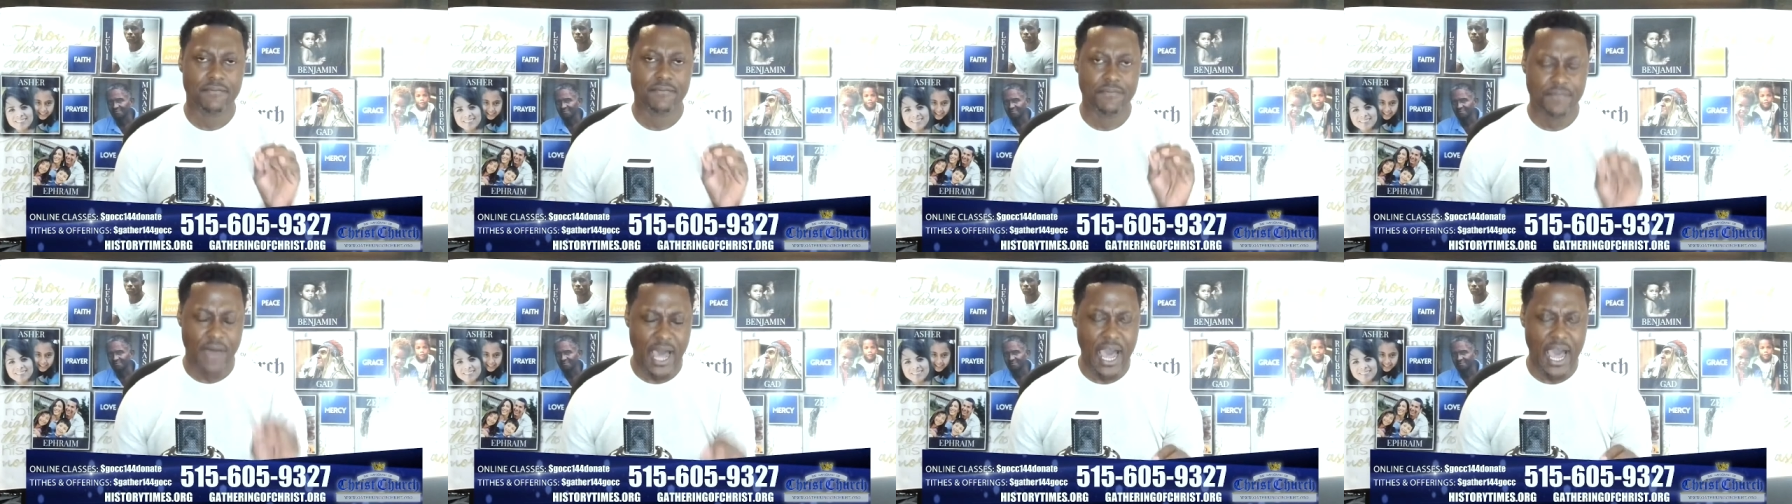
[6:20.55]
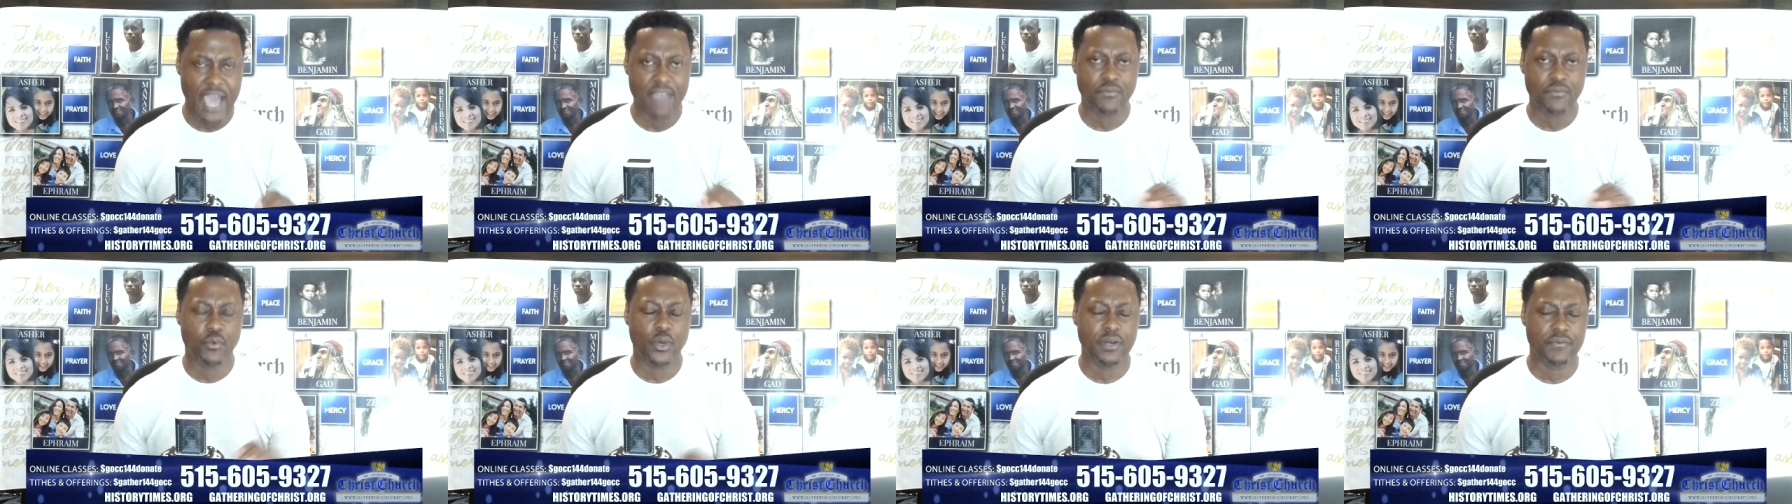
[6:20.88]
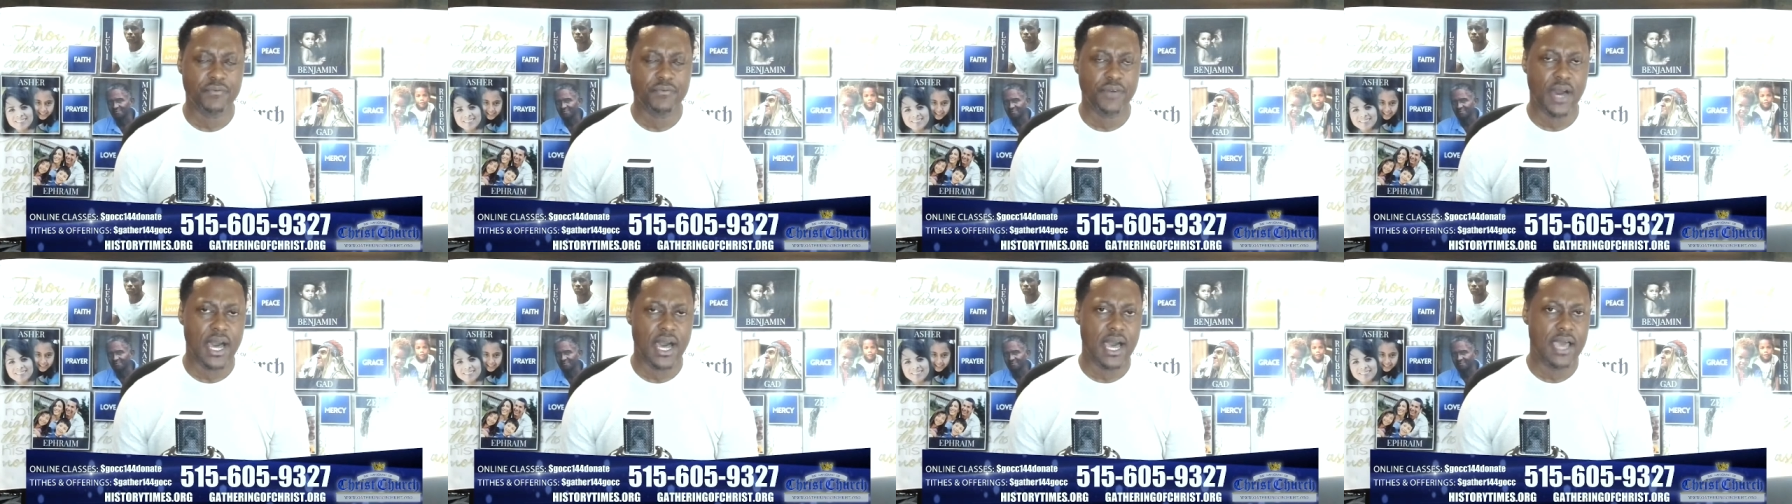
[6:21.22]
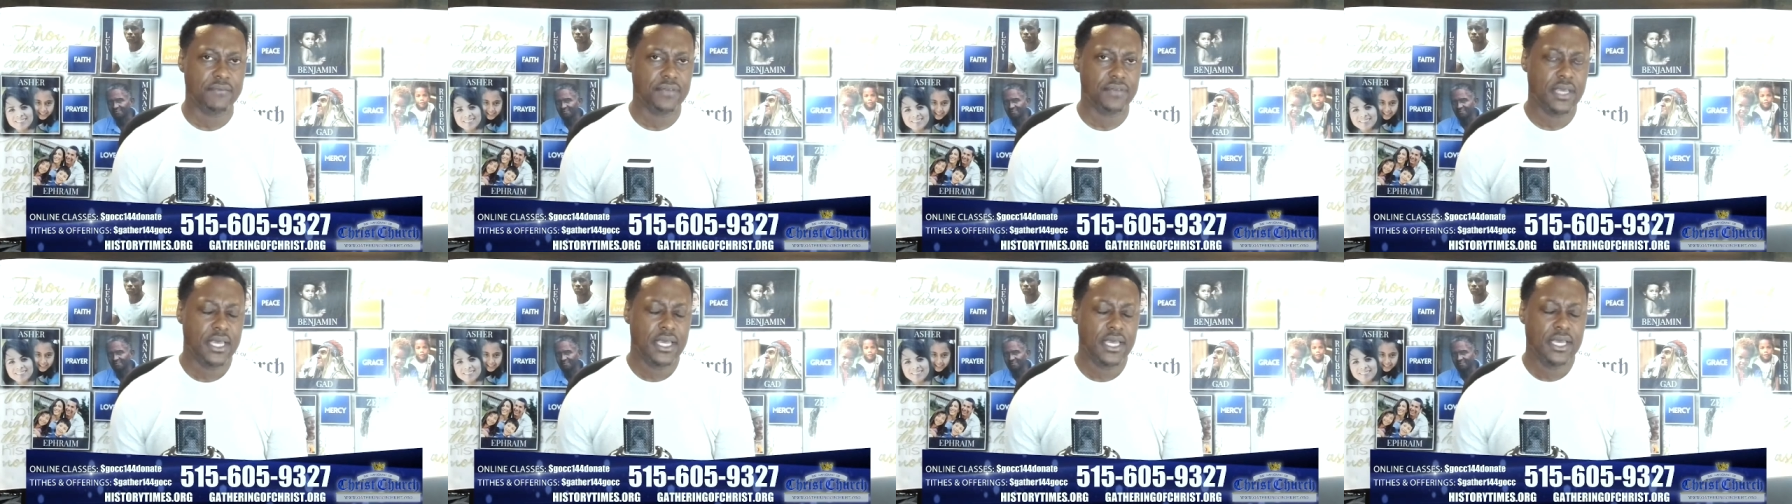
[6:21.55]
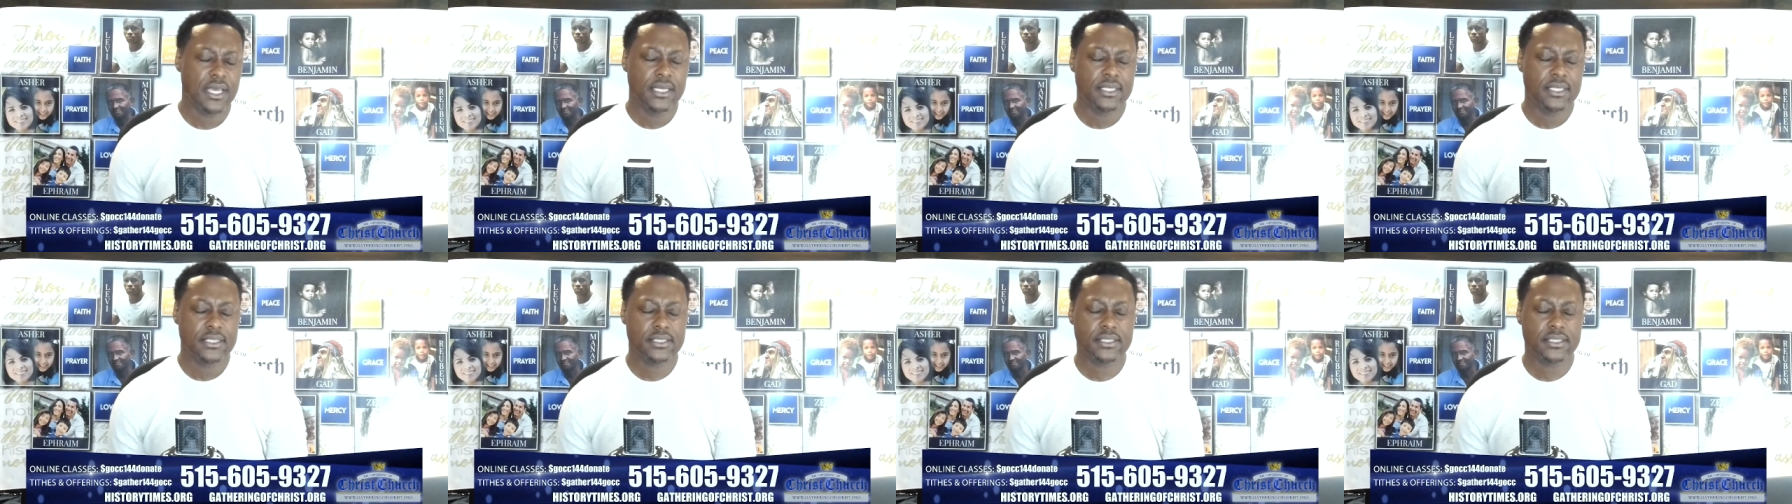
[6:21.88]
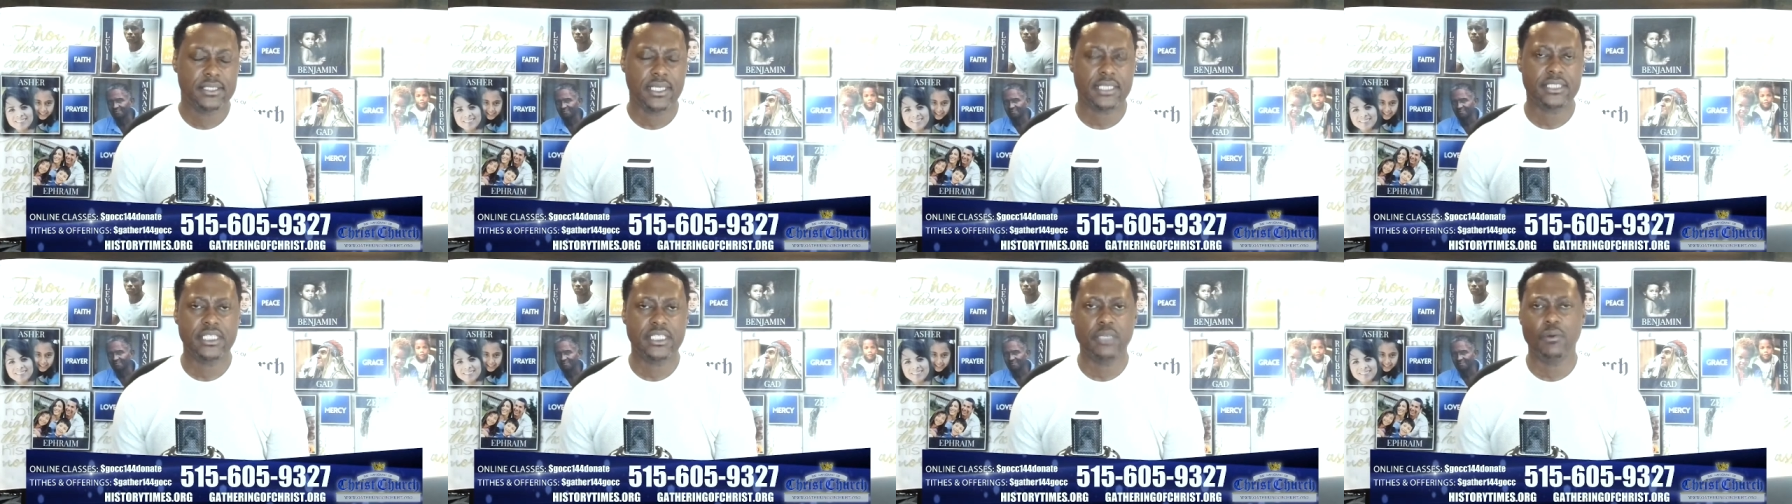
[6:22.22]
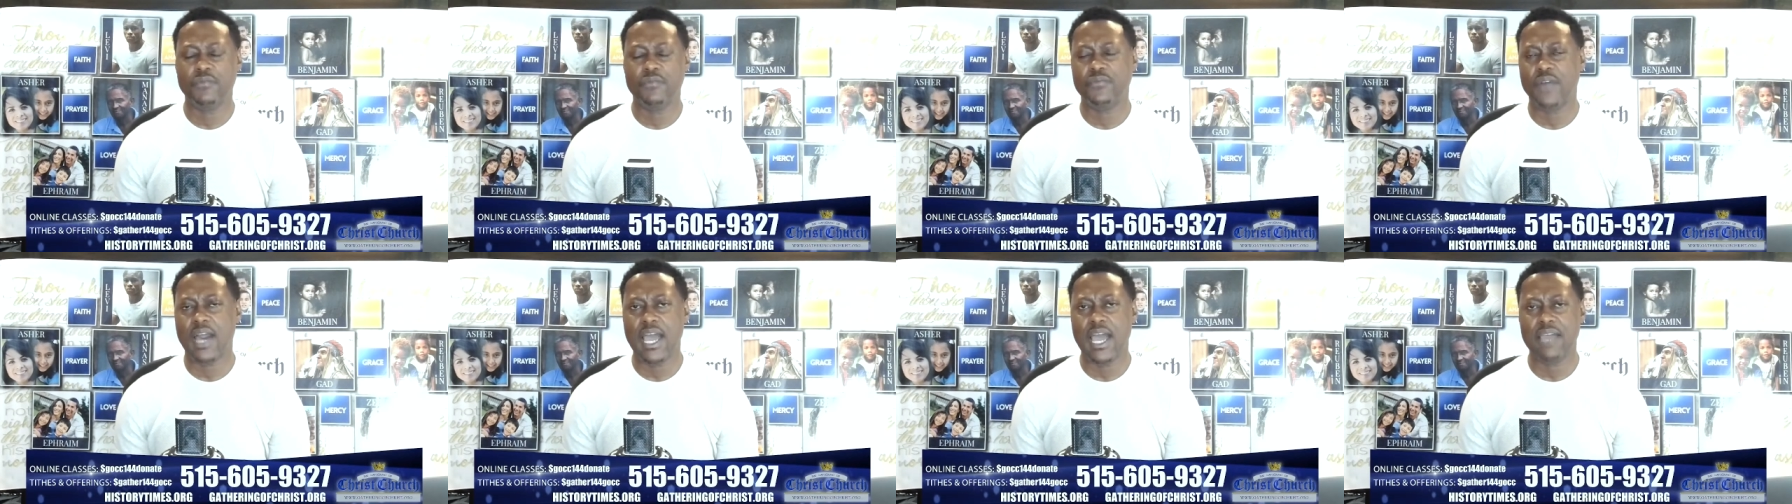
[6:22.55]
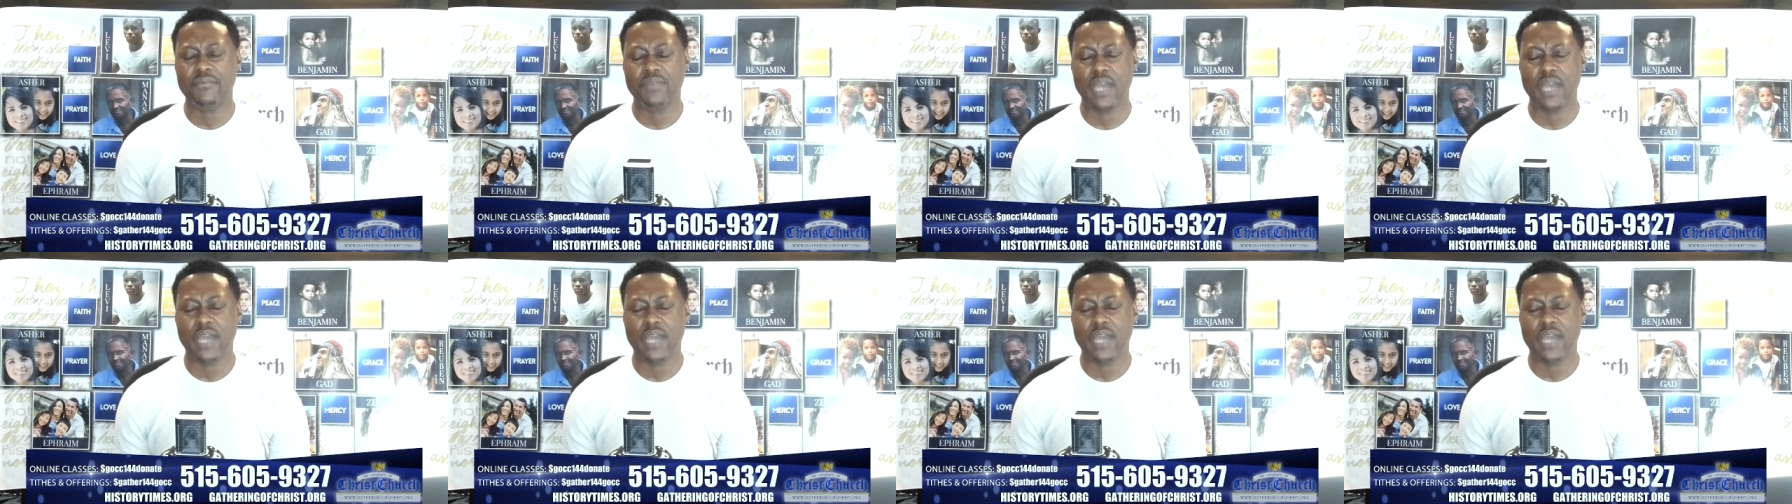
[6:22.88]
515 605